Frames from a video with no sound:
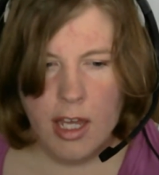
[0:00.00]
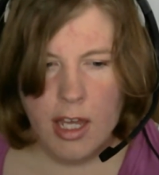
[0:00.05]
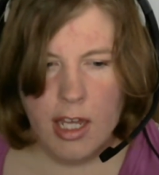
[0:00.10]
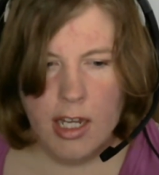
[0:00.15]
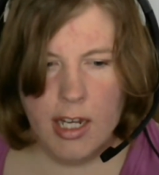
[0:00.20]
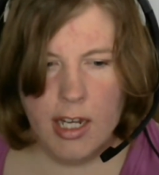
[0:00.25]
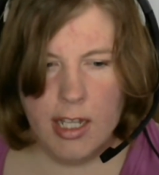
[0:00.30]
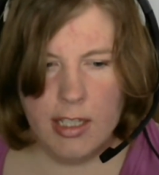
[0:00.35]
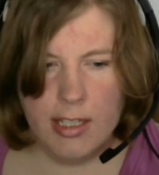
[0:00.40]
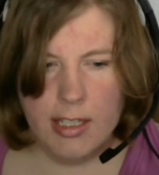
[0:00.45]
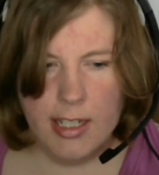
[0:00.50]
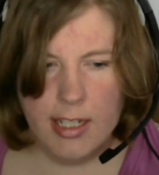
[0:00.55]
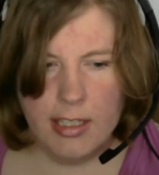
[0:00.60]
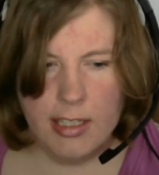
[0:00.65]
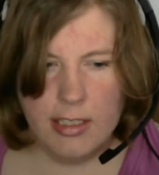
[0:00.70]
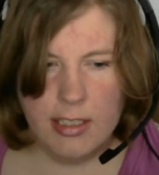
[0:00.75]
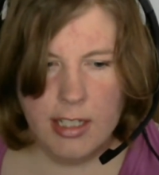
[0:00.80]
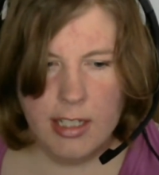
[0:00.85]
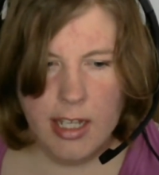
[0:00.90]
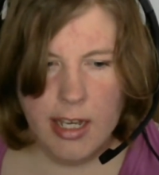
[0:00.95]
and at that
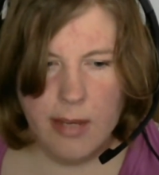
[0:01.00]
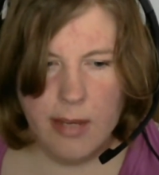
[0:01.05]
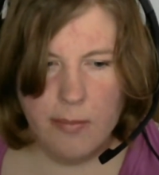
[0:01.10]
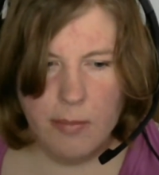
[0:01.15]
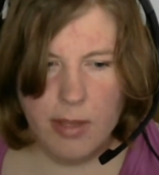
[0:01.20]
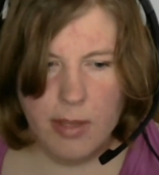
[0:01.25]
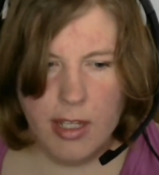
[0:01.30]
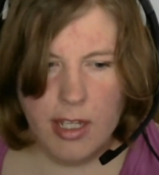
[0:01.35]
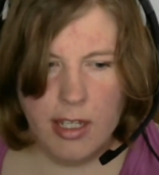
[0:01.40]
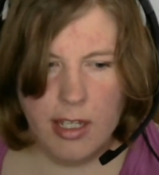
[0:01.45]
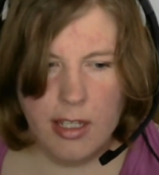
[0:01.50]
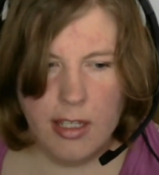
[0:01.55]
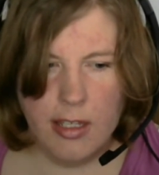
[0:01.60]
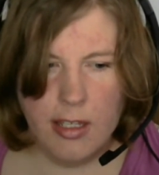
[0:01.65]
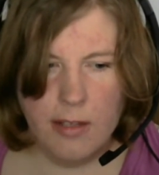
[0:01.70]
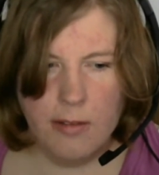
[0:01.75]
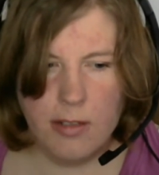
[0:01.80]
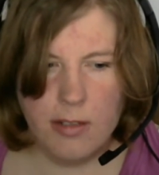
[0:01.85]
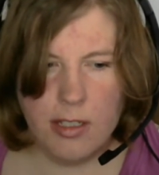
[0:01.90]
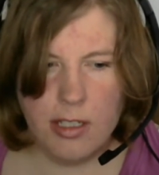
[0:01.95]
time, like
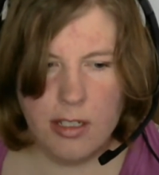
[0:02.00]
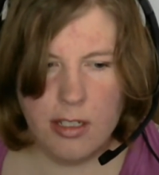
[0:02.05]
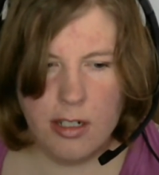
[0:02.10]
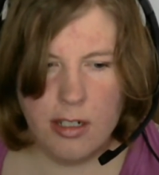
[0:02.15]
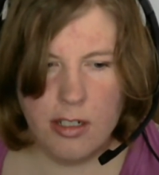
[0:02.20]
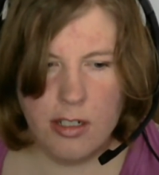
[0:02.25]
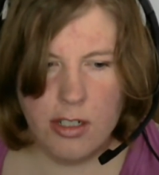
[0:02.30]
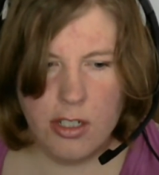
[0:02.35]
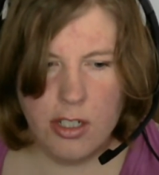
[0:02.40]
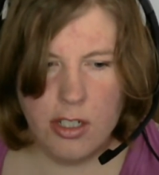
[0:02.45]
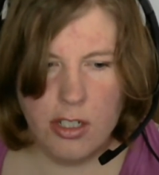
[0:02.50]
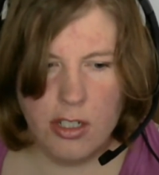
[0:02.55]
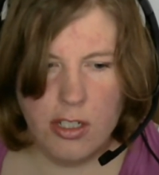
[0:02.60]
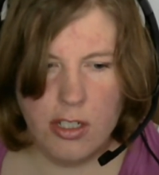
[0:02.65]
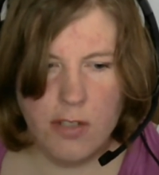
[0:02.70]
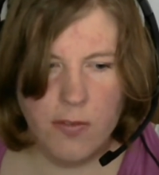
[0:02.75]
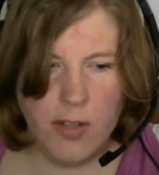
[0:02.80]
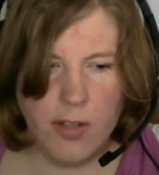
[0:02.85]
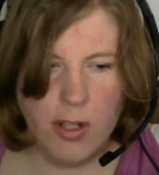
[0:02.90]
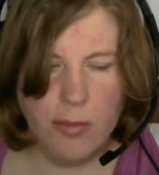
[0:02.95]
he was starting to
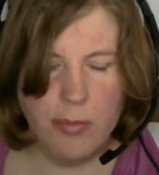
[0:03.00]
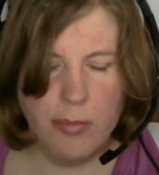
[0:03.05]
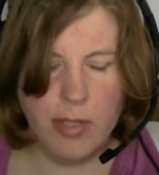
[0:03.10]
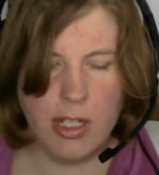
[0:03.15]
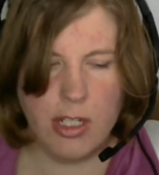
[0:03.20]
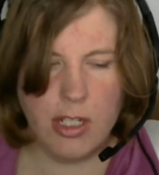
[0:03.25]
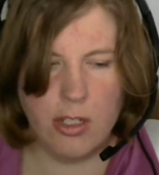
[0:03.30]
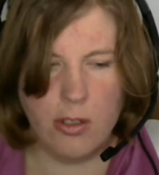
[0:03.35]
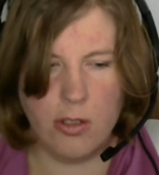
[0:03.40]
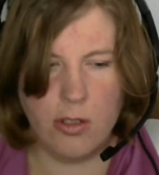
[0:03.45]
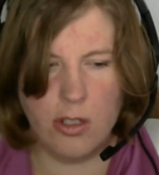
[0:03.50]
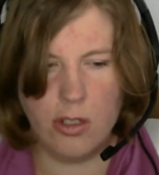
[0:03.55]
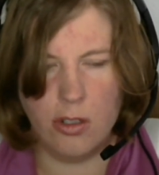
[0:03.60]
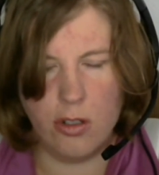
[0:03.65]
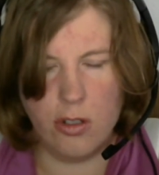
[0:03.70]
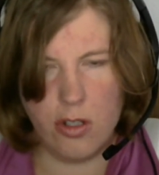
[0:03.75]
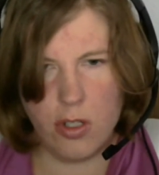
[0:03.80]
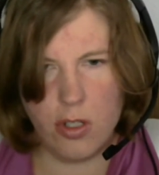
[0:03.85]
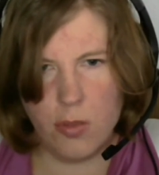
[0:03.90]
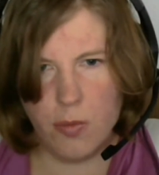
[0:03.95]
develop muscles and
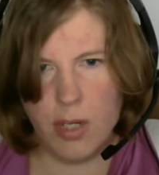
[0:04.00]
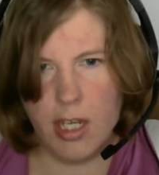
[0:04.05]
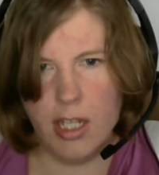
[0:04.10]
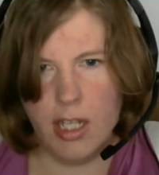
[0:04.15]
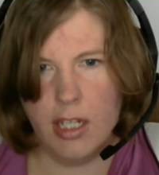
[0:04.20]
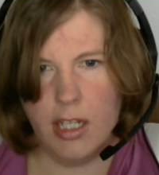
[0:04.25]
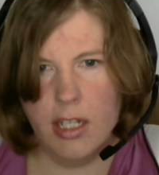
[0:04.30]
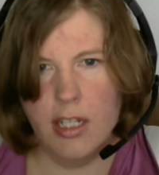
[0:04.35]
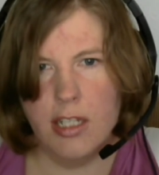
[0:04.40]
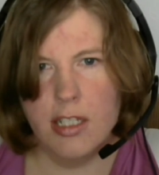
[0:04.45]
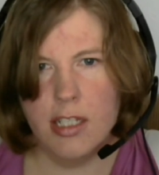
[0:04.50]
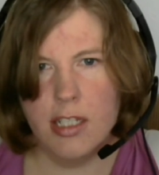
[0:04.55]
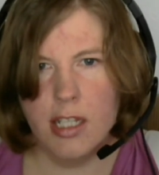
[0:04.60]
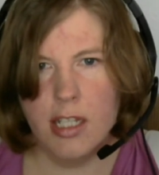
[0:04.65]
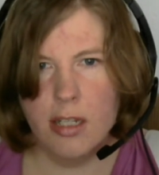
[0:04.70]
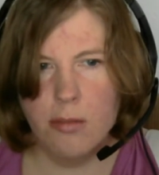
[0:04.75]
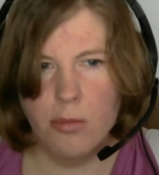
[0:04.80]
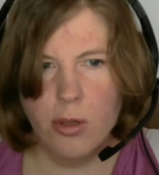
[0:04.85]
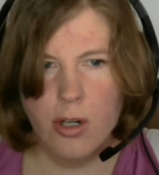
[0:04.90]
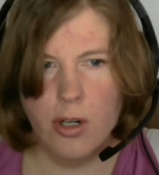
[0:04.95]
lose weight, and he's
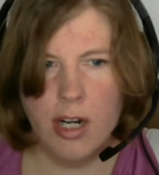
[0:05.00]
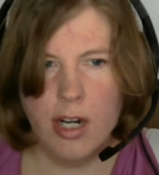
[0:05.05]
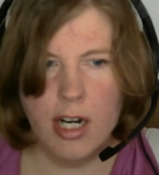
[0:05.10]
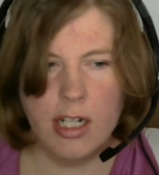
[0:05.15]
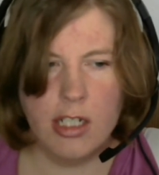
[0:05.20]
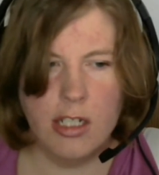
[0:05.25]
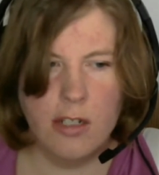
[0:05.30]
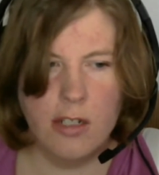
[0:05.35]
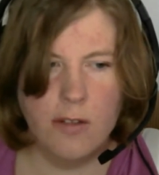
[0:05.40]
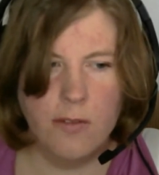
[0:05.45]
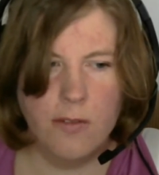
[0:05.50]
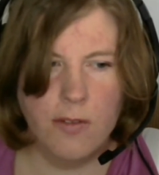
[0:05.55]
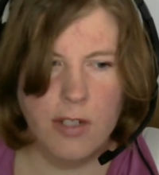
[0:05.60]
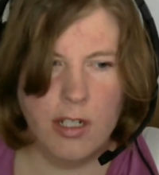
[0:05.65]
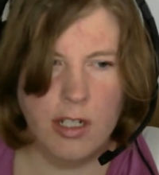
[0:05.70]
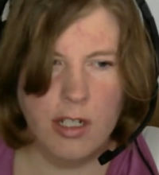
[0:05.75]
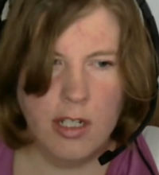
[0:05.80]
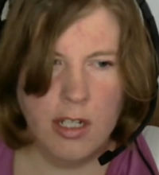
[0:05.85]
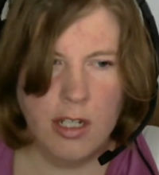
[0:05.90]
getting more active, and